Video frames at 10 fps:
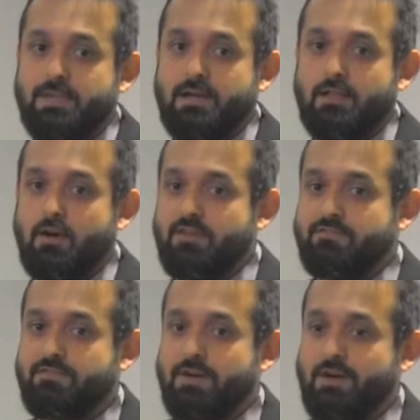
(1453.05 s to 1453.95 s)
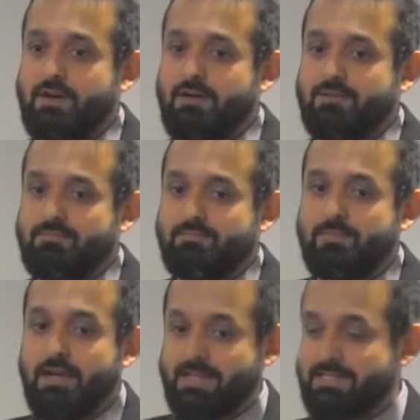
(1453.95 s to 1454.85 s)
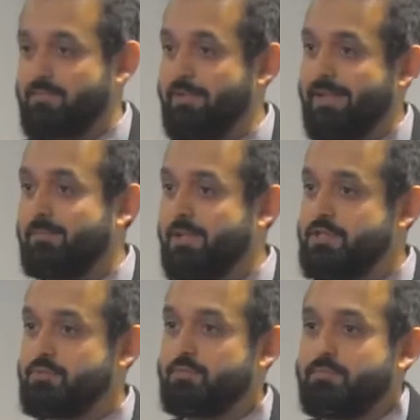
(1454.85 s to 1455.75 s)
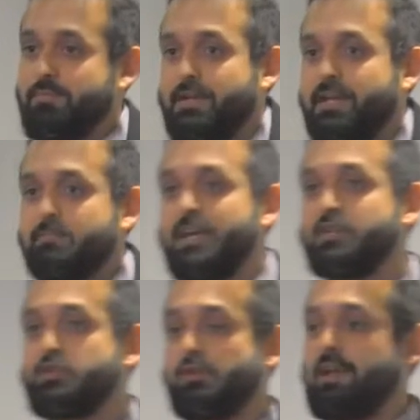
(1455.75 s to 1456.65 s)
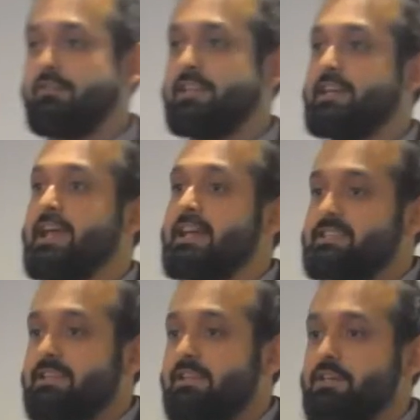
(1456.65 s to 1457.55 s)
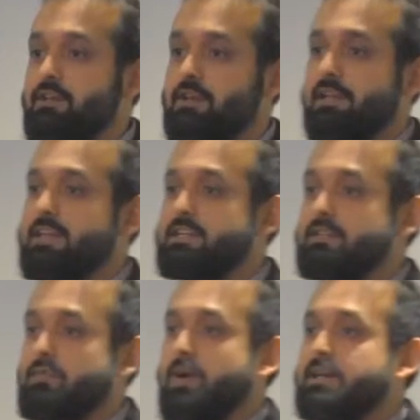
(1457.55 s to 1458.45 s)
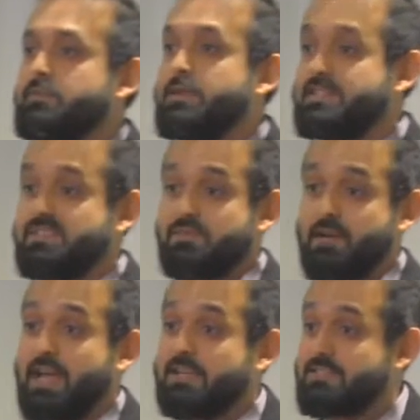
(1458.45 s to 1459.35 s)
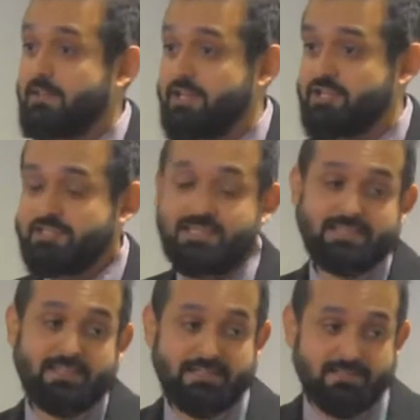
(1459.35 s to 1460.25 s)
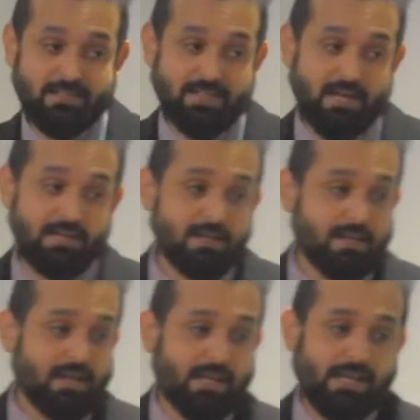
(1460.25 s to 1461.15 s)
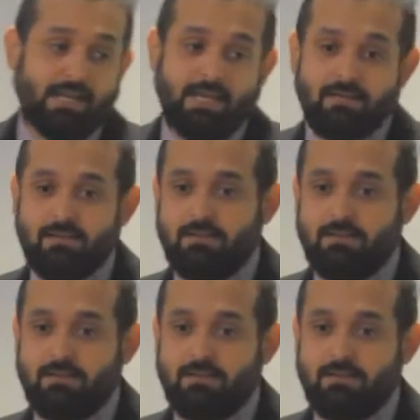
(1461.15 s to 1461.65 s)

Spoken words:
lot of plugins available to make sure like when they cancel, you're collecting the right reasons for cancellations and things like that. And